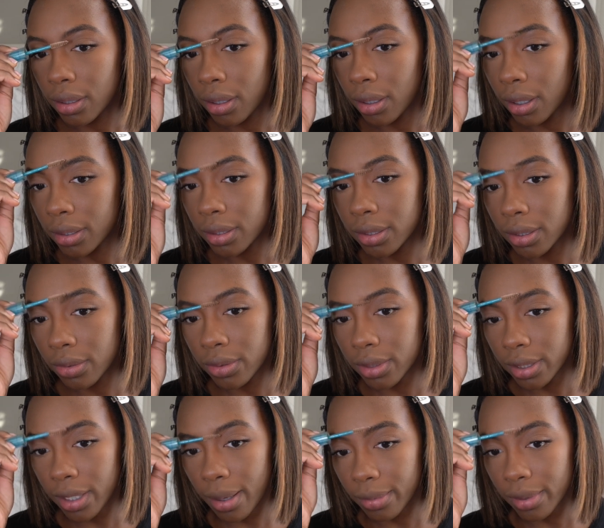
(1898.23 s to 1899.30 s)
Also,
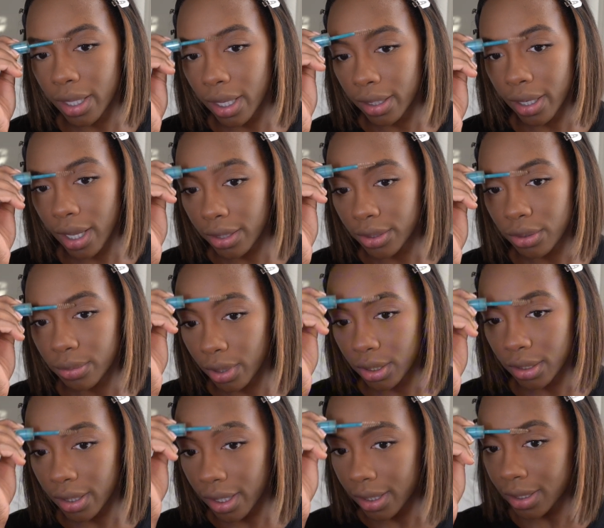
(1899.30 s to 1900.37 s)
same thing, not too much
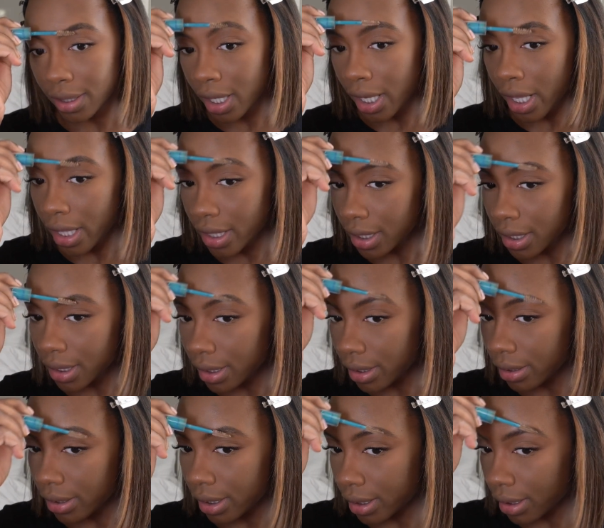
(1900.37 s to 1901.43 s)
of this. And this is
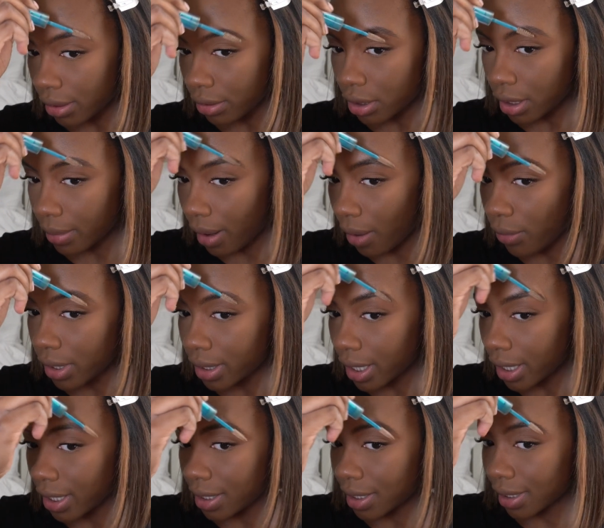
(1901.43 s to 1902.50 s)
literally so cheap. I want to
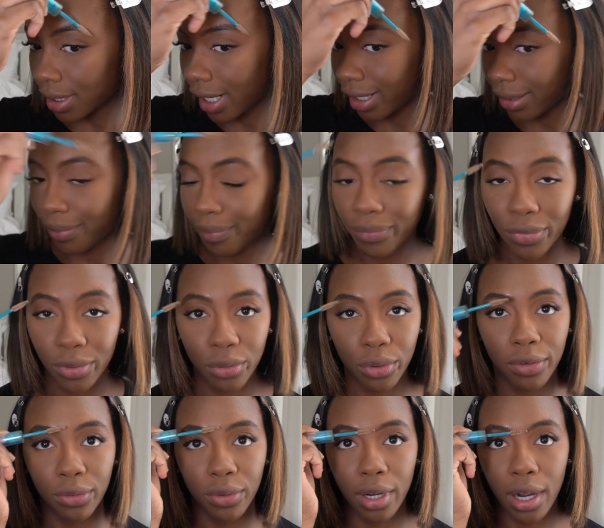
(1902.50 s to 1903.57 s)
say this is like
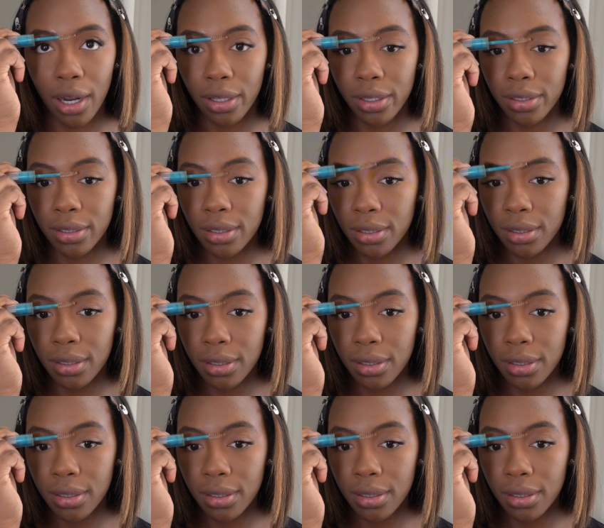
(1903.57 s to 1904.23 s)
$3 or $4.